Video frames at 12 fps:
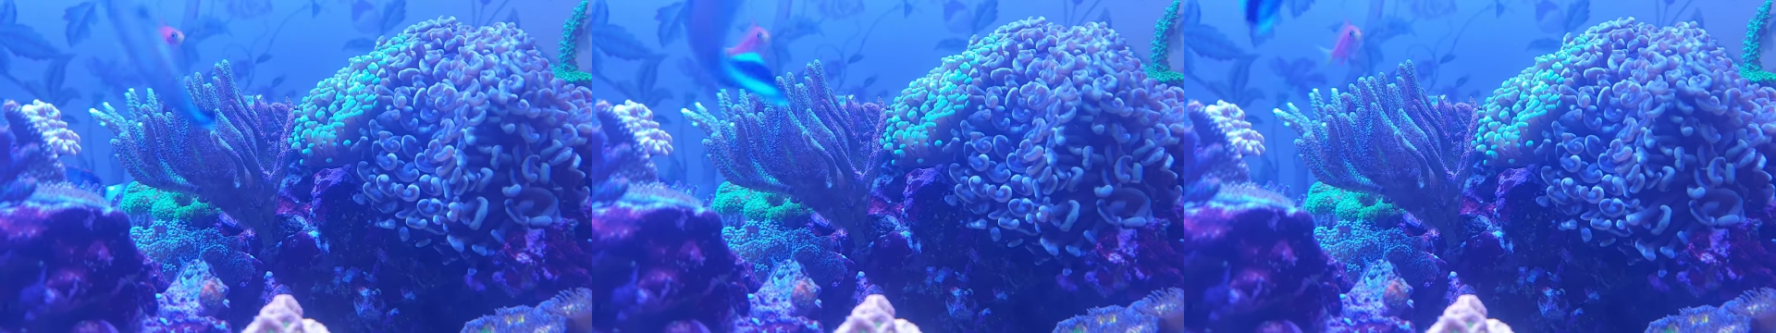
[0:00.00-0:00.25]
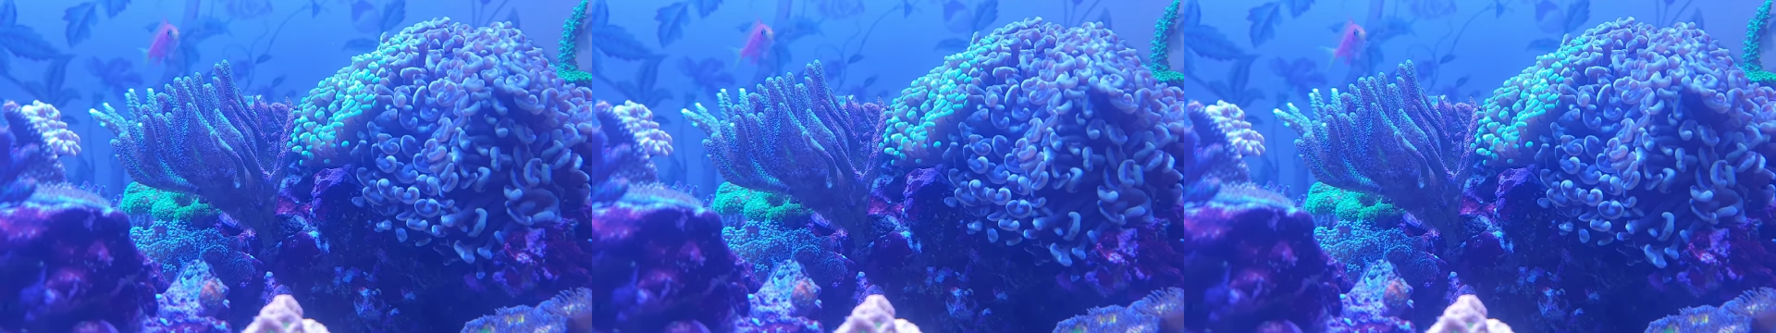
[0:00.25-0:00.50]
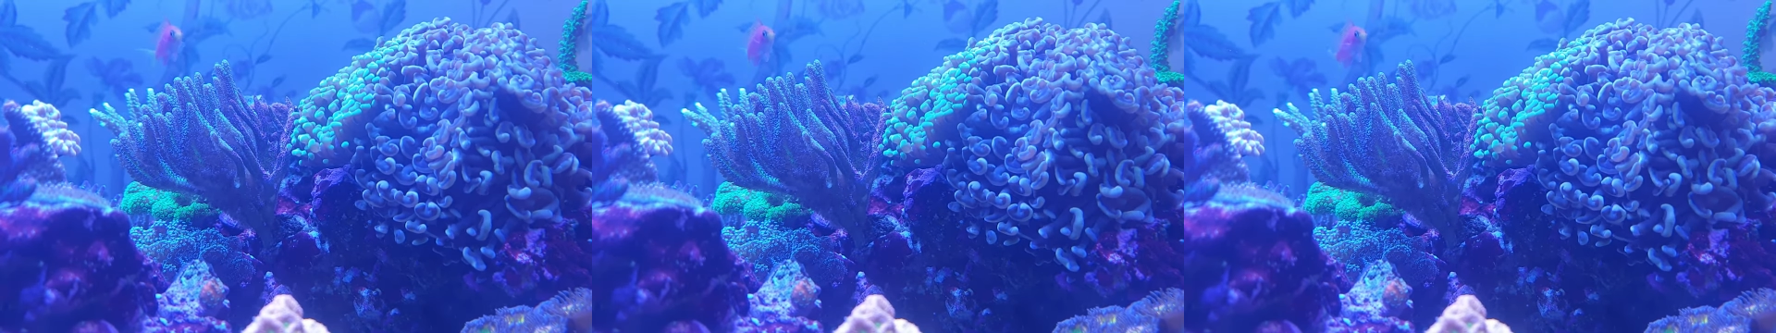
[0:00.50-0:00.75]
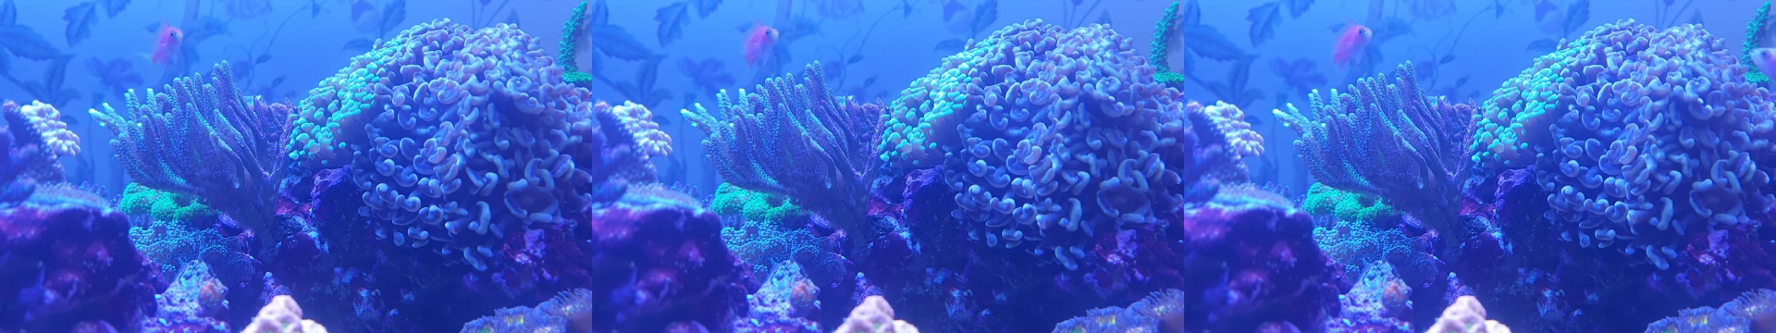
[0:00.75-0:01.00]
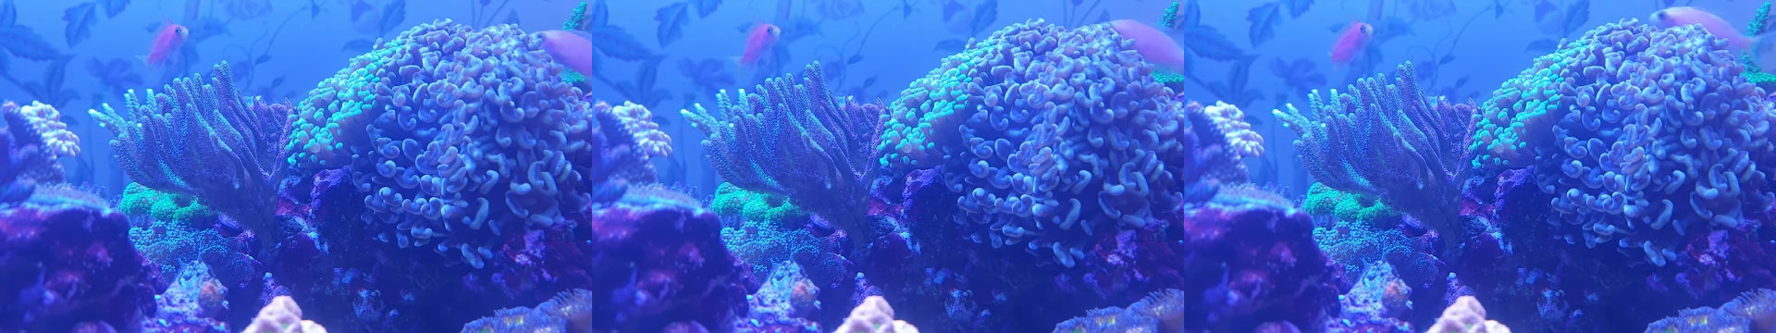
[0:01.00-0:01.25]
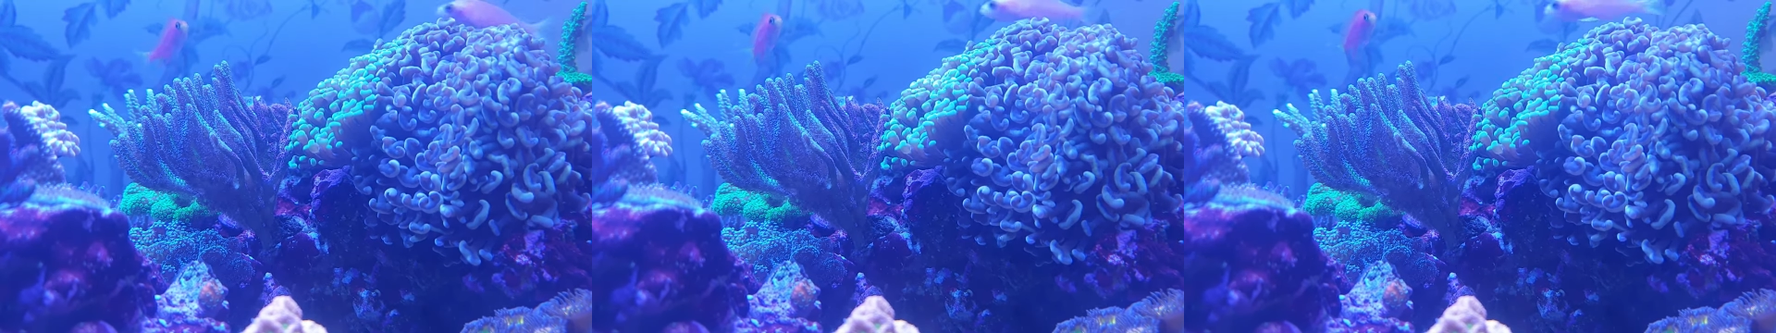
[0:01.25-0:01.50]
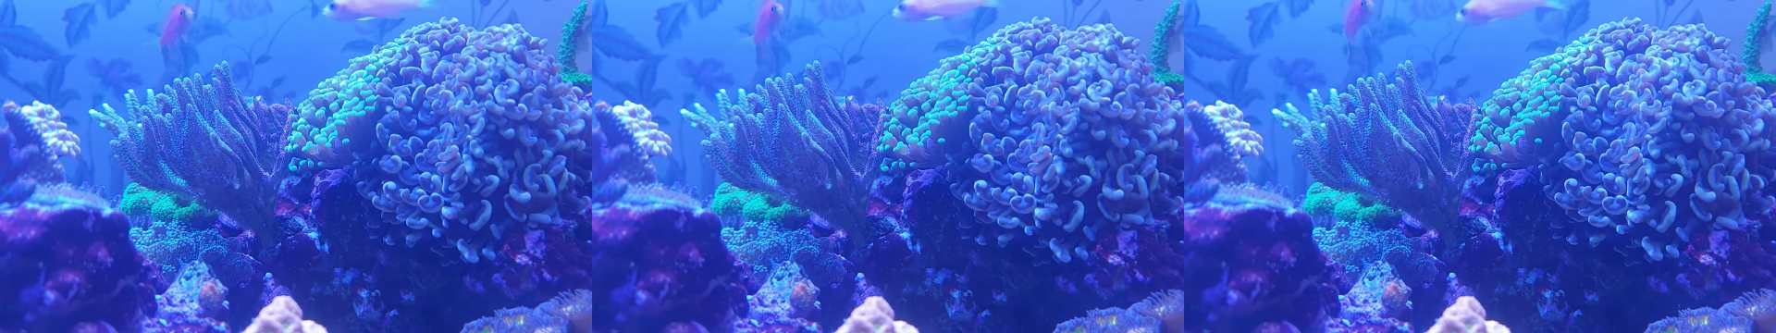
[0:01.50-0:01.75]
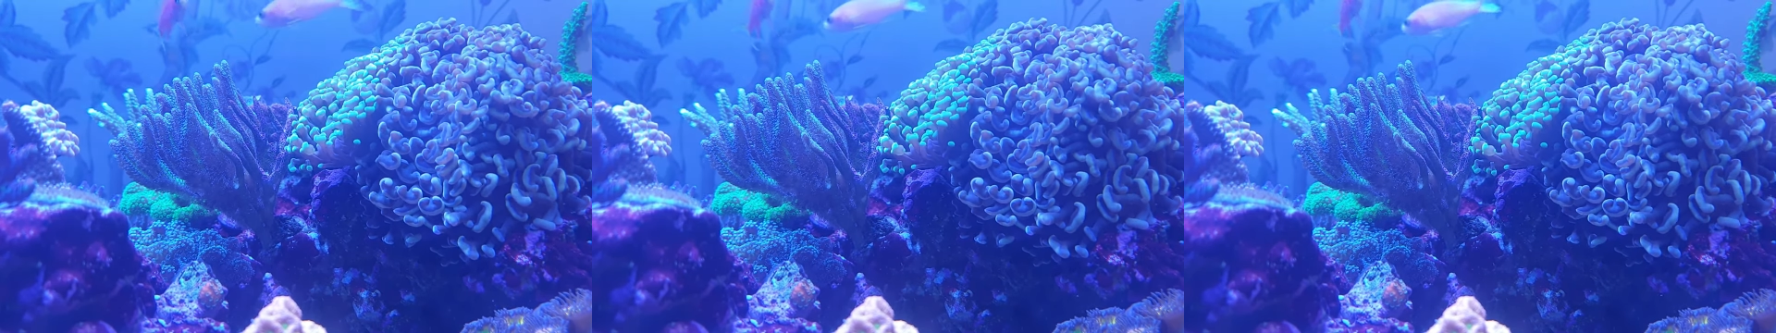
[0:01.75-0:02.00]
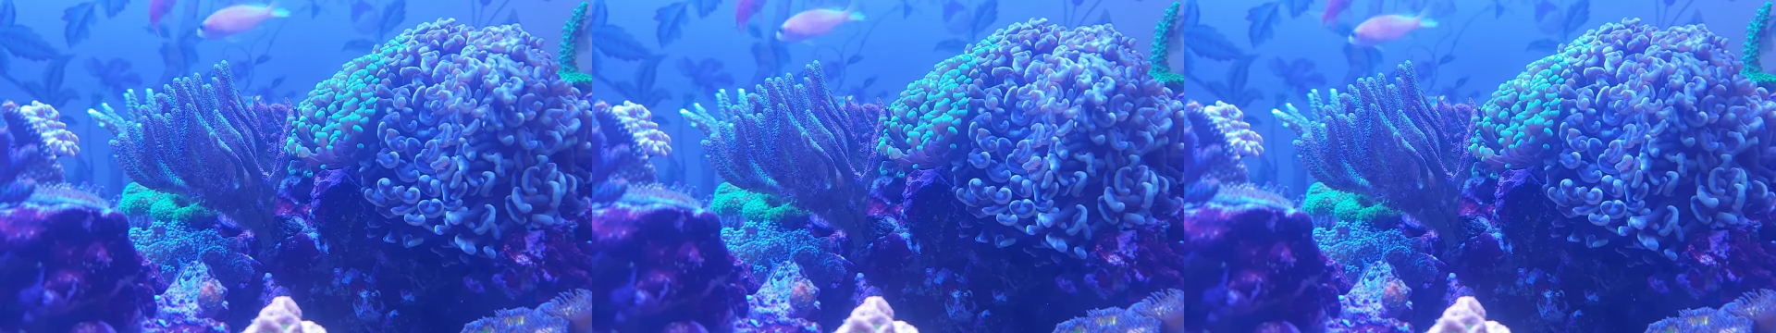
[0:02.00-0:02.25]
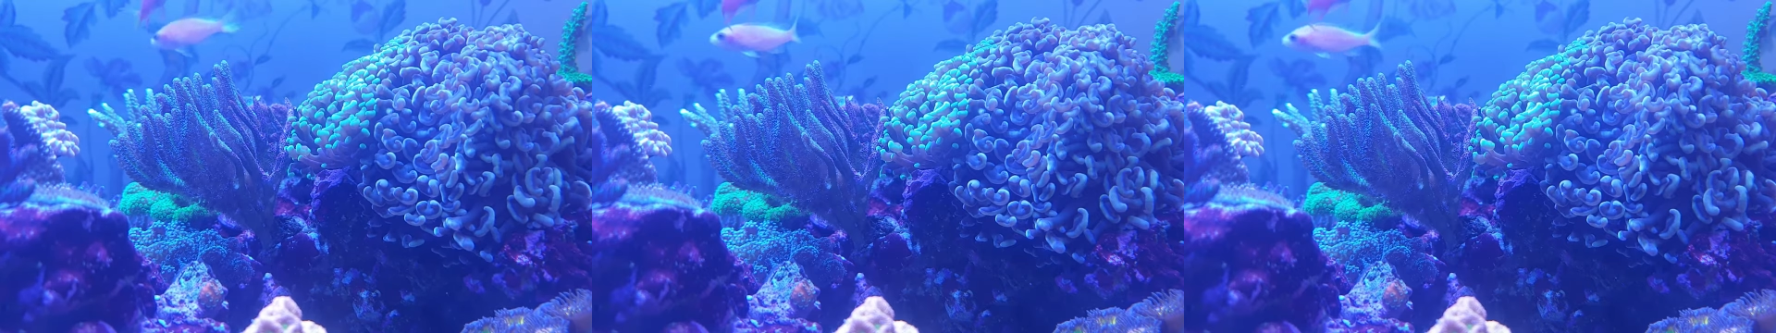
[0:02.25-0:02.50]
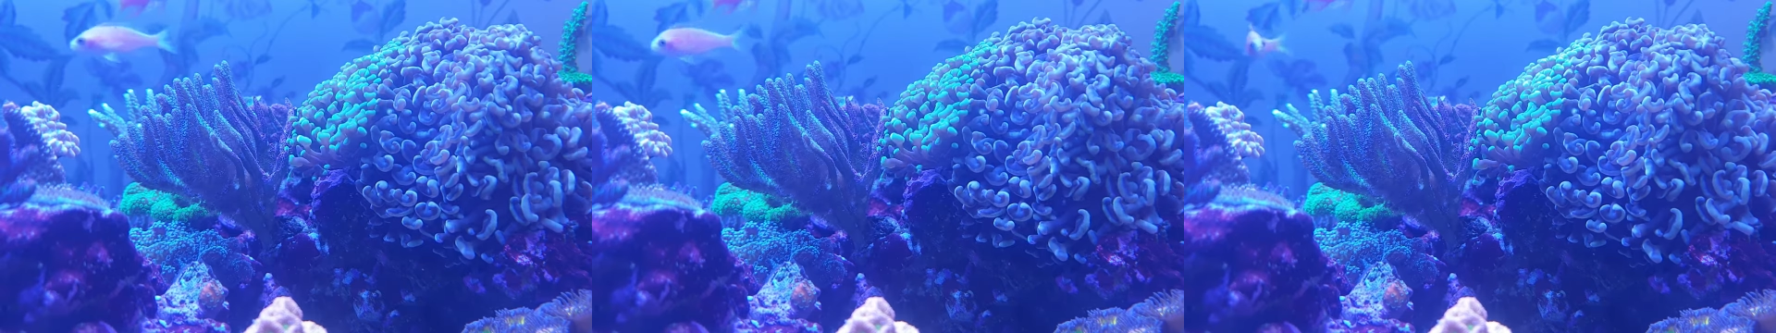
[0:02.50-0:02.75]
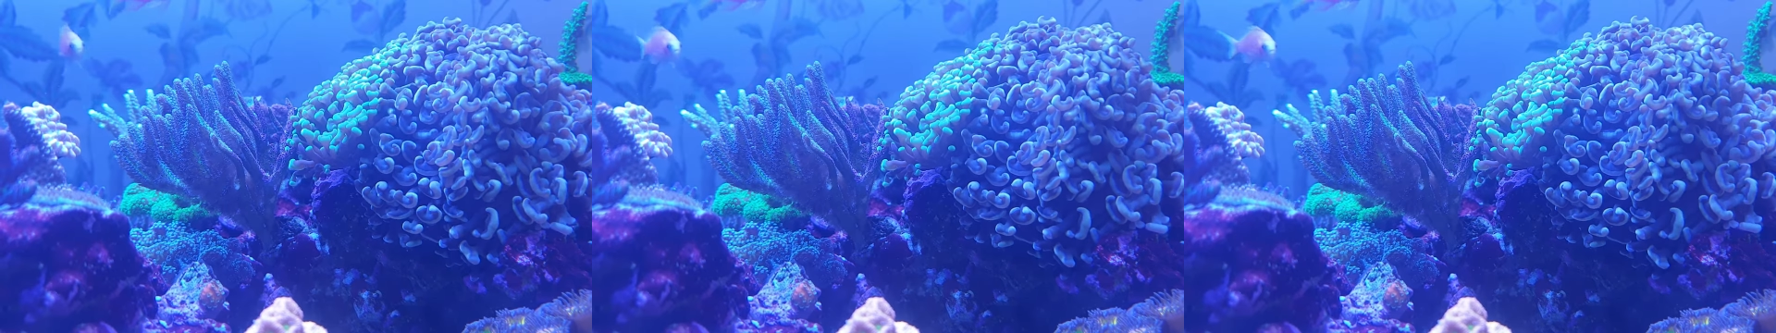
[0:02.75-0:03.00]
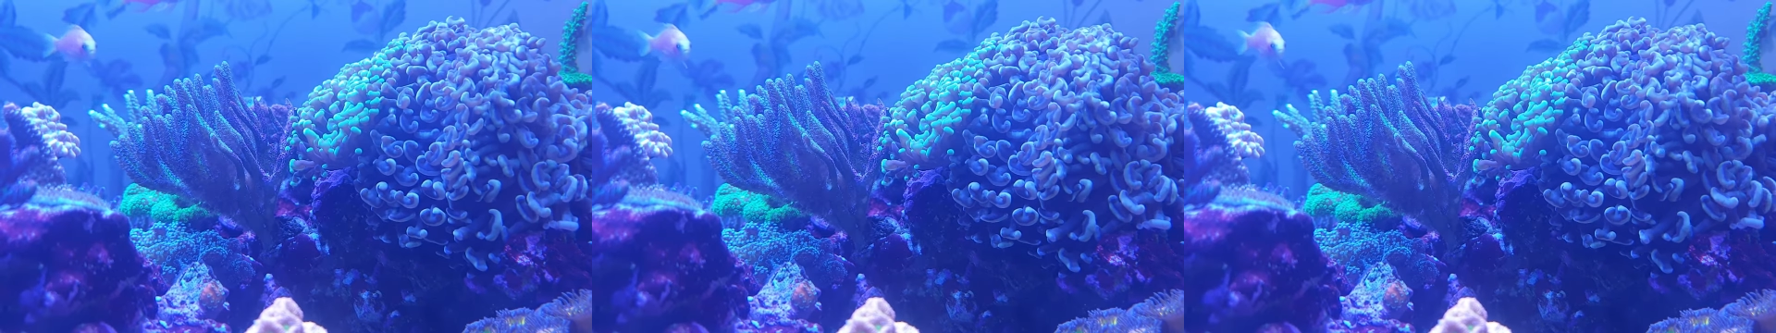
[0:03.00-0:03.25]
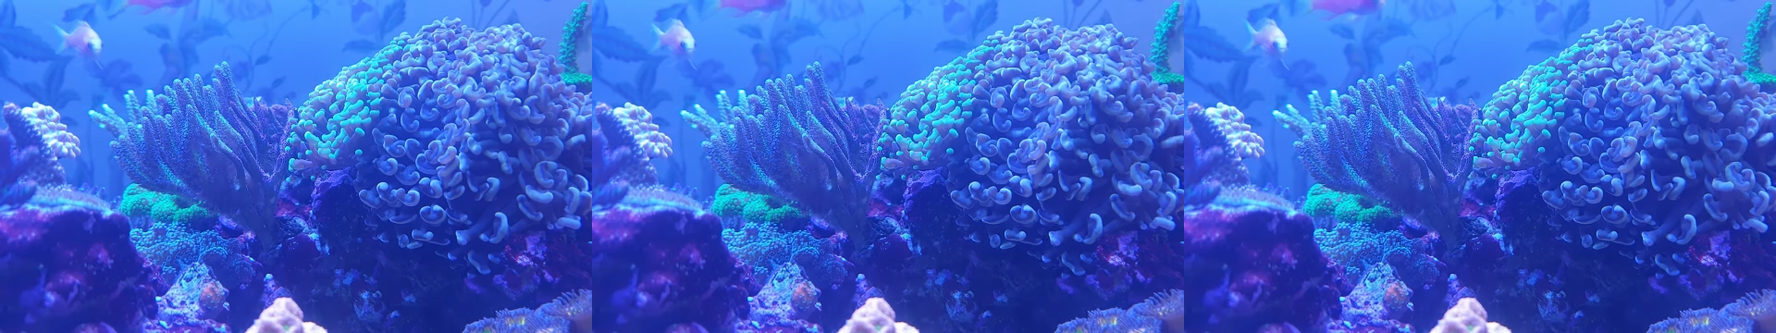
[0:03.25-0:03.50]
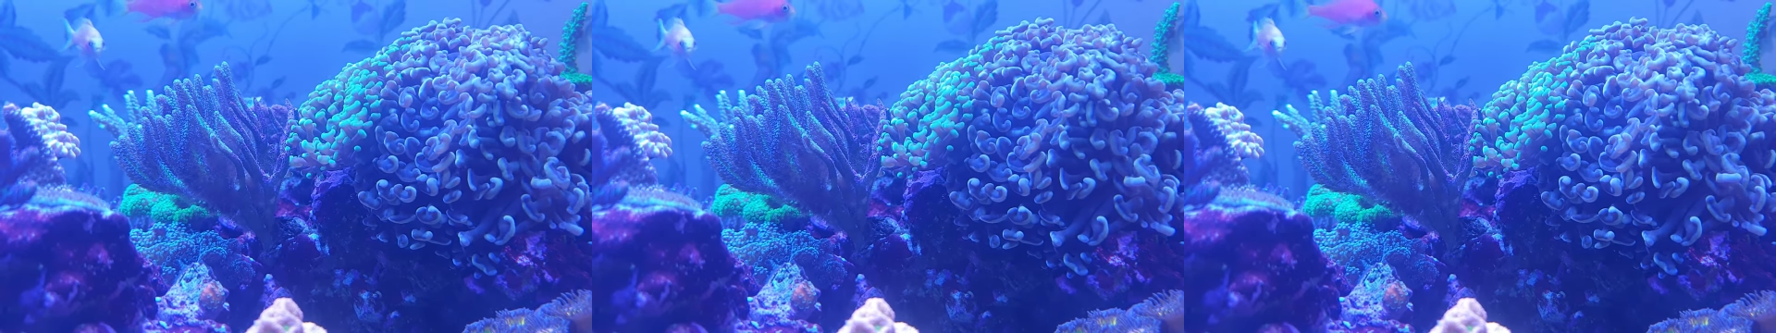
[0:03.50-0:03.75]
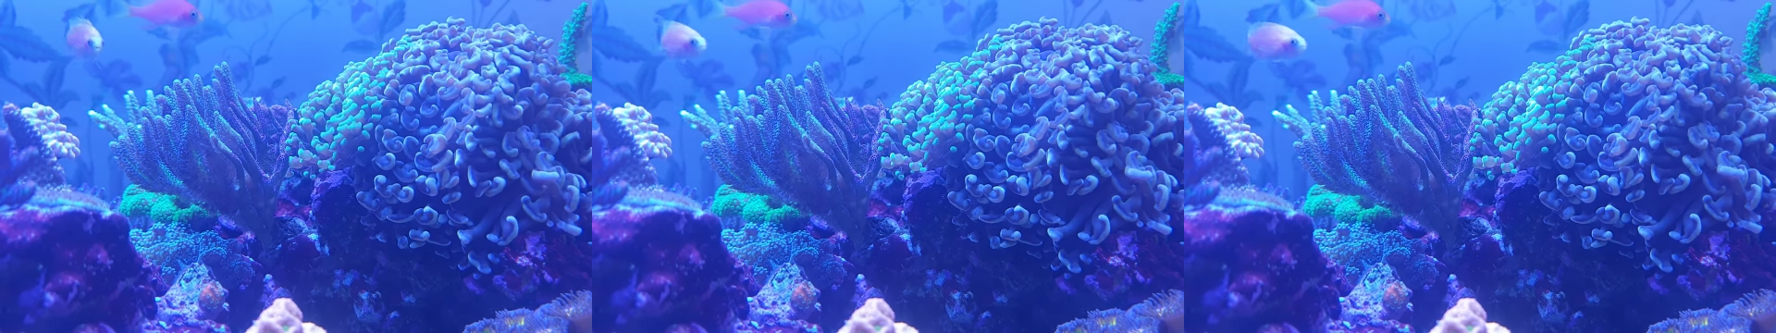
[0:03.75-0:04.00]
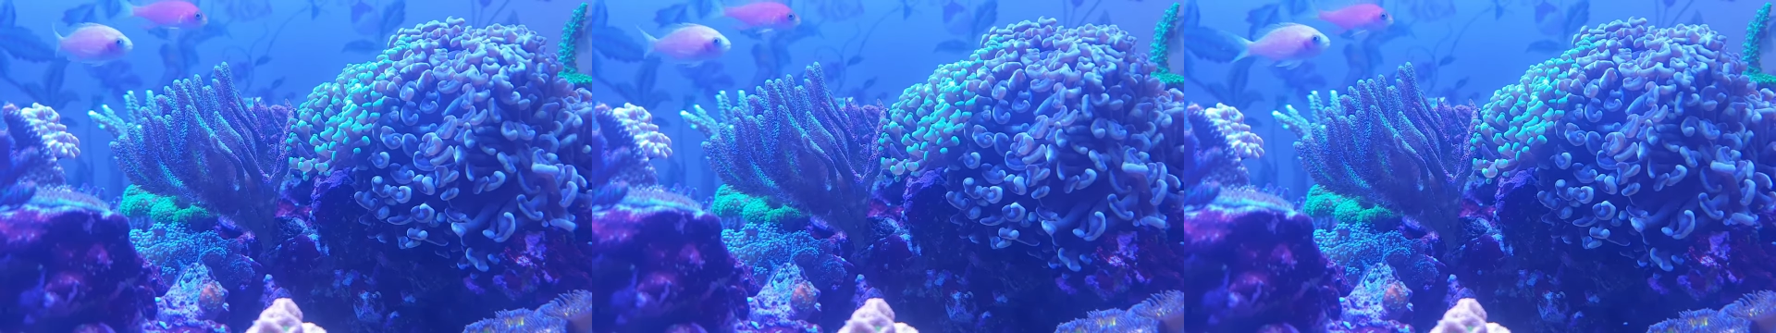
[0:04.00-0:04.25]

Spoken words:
[unreadable: no face in view]